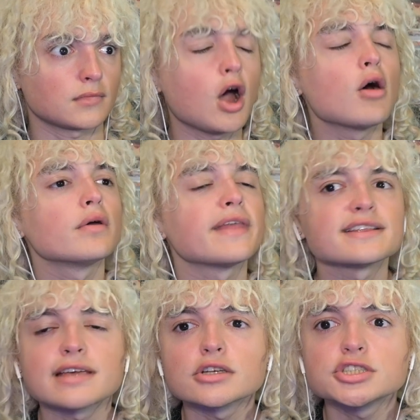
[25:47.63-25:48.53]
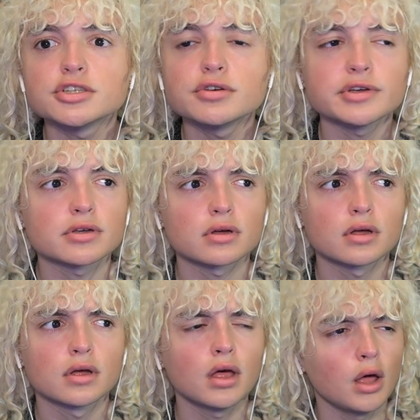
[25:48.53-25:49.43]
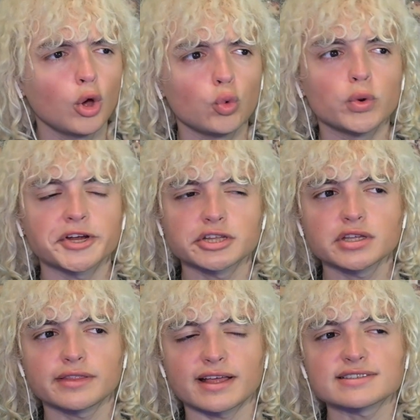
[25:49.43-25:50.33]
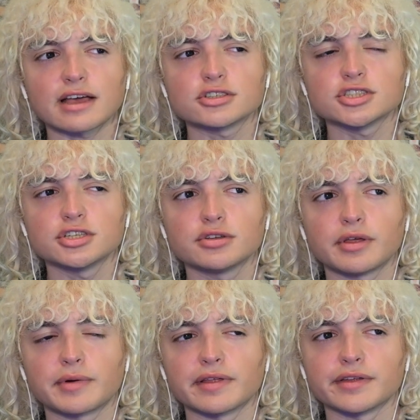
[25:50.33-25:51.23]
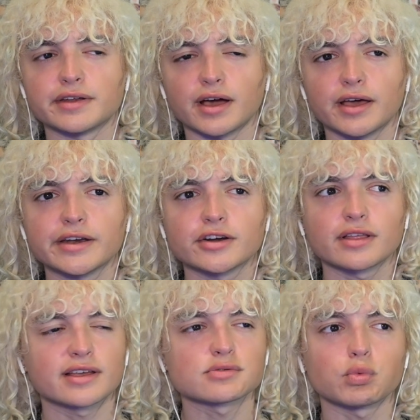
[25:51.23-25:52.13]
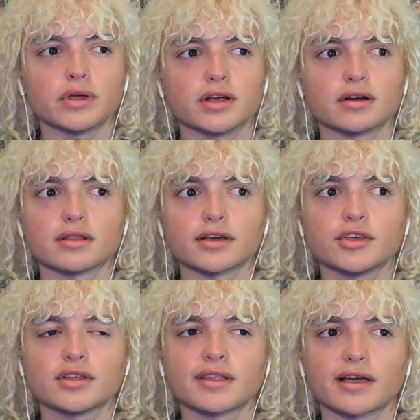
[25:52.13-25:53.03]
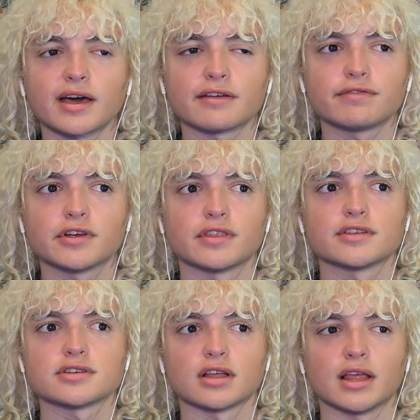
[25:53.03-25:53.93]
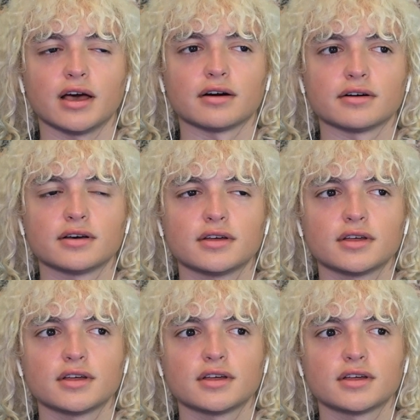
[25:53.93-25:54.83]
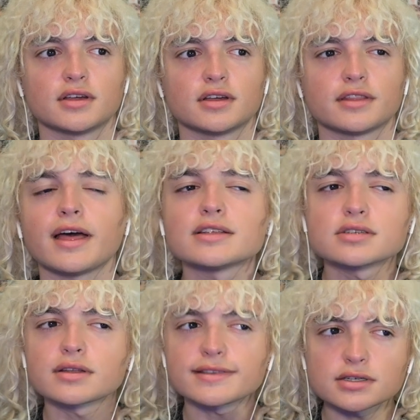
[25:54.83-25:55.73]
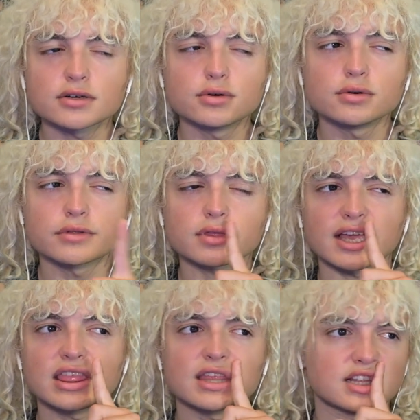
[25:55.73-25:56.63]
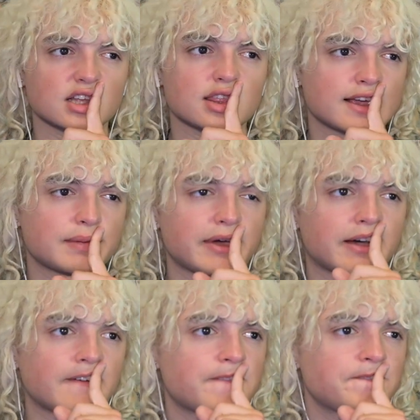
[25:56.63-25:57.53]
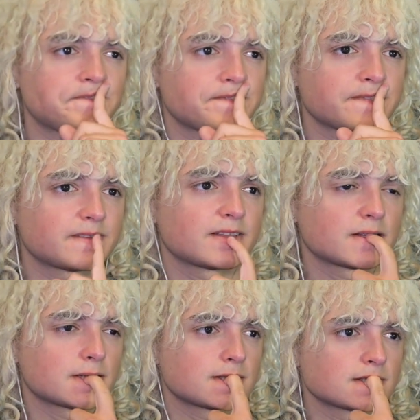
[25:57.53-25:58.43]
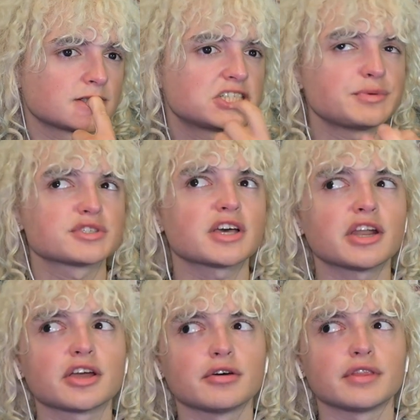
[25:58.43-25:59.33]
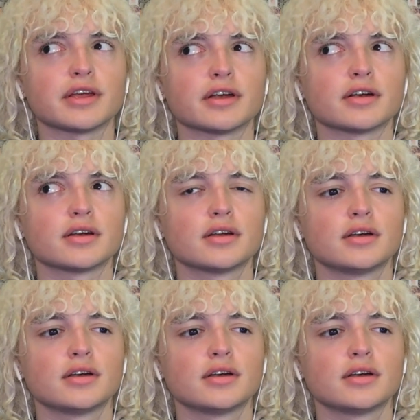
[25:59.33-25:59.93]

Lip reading: Oh, and that's how she knew. Weirdly, that's how she knew they were at the diner. Like, it's weird. Like, you can, like, kind of figure this all out. That's a cool, like, thing to think about. She was gonna go there,